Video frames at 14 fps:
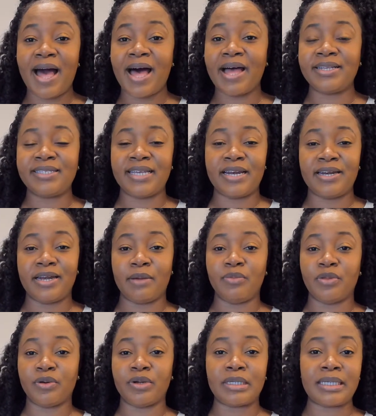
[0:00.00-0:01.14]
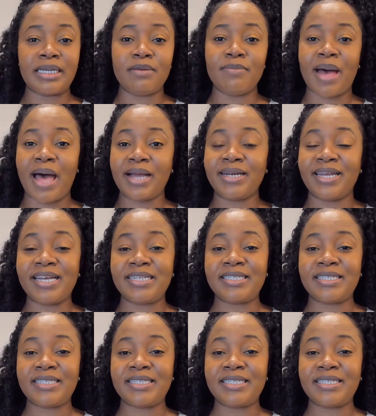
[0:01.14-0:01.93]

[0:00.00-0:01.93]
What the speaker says: setting up their lead magnets,